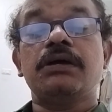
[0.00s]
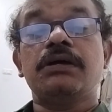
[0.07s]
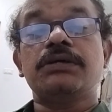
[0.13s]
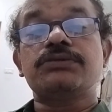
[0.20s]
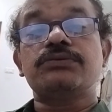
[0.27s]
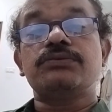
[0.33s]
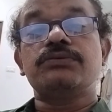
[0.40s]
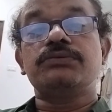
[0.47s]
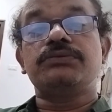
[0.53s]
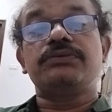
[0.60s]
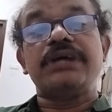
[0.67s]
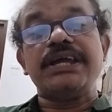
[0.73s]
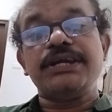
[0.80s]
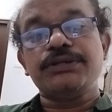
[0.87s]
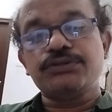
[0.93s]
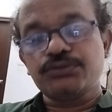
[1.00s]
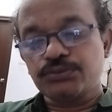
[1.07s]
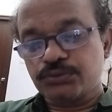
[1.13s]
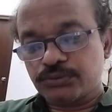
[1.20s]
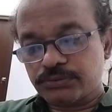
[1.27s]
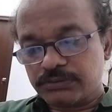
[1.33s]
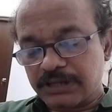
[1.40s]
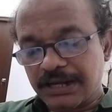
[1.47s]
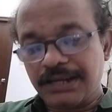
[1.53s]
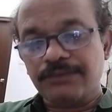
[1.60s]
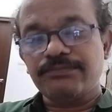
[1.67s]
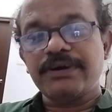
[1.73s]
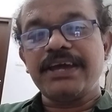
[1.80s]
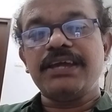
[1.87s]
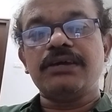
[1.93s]
So trying to
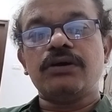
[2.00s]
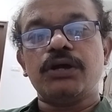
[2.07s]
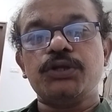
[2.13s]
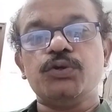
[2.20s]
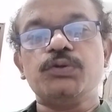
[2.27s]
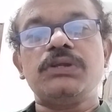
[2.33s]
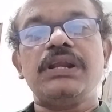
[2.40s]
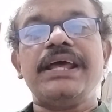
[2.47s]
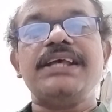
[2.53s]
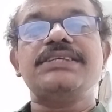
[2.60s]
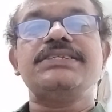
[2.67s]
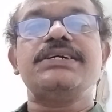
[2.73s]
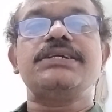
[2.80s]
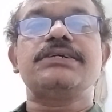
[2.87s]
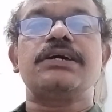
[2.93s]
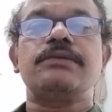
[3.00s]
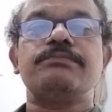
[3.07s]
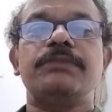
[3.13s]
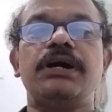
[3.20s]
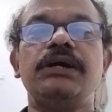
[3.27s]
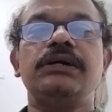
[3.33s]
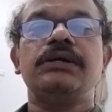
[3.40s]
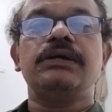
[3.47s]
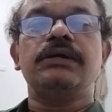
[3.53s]
nullify or neutralize their karma,